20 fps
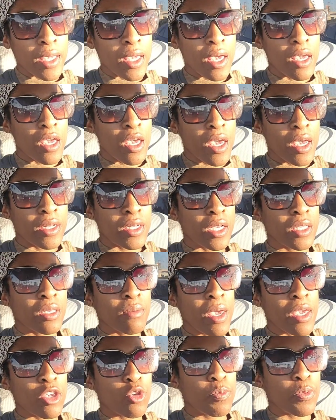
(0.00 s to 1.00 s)
it doesn't
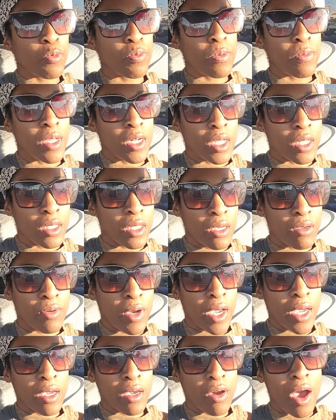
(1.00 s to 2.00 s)
make you poop immediately,
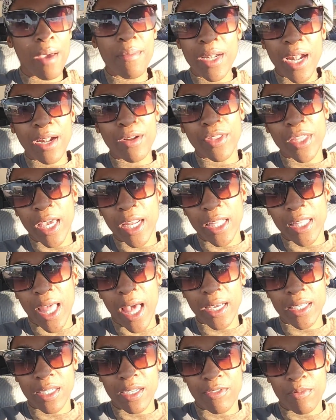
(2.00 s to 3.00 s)
right? I mean, I don't think any
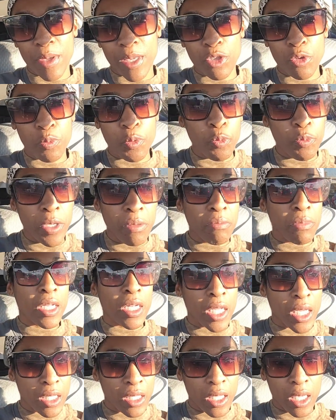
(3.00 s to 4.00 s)
laxatives make you poop
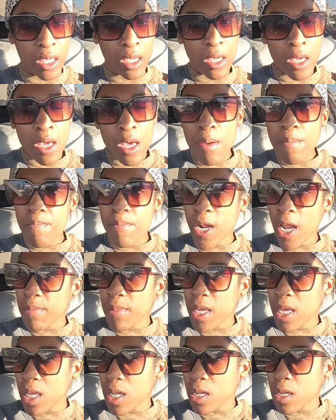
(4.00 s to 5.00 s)
immediately, but I
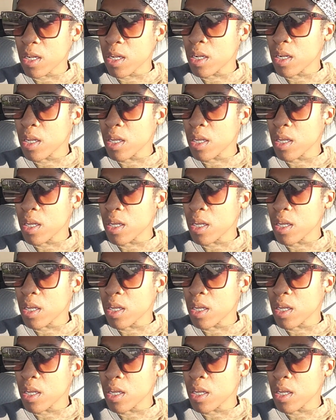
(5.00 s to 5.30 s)
mean,